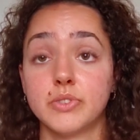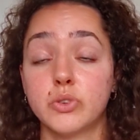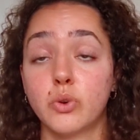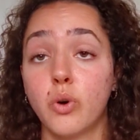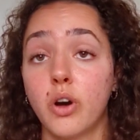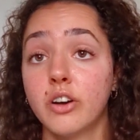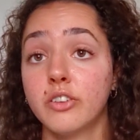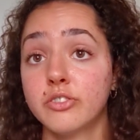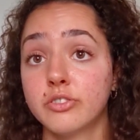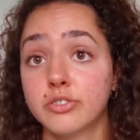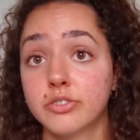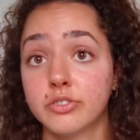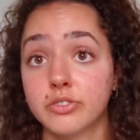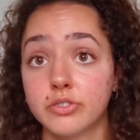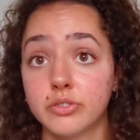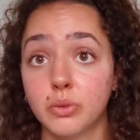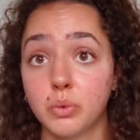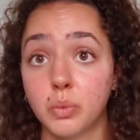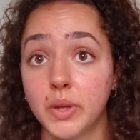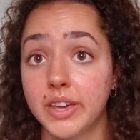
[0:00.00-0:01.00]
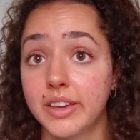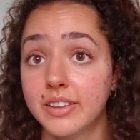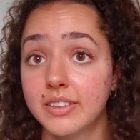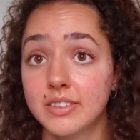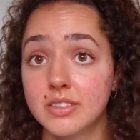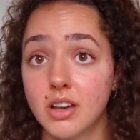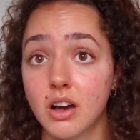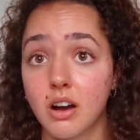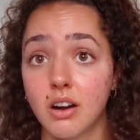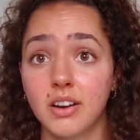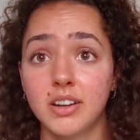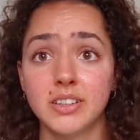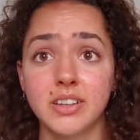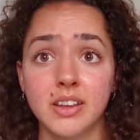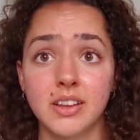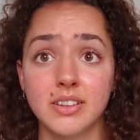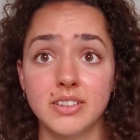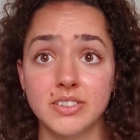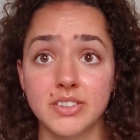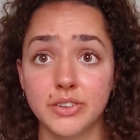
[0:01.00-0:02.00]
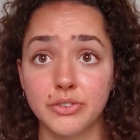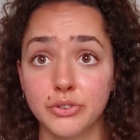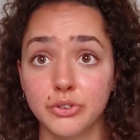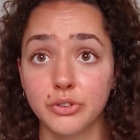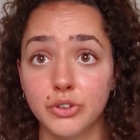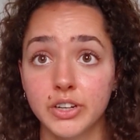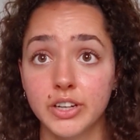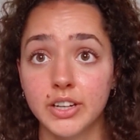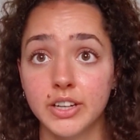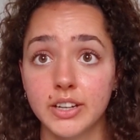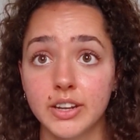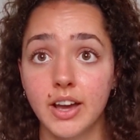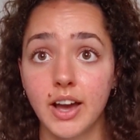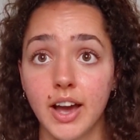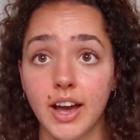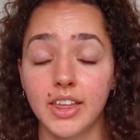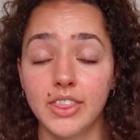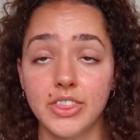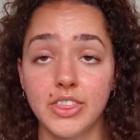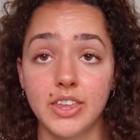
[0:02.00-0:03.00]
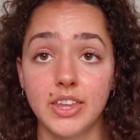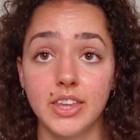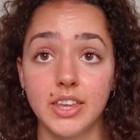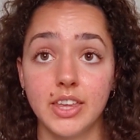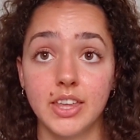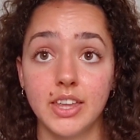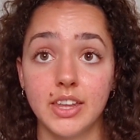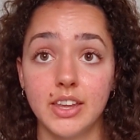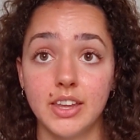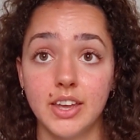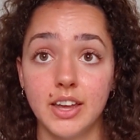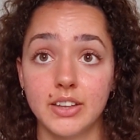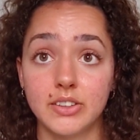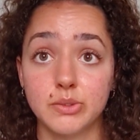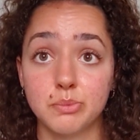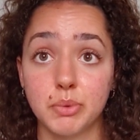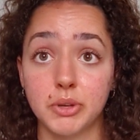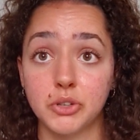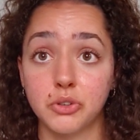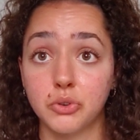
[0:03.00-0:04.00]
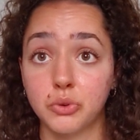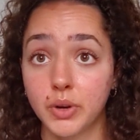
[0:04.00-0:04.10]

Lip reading: 12 weeks on Differin. I think it has been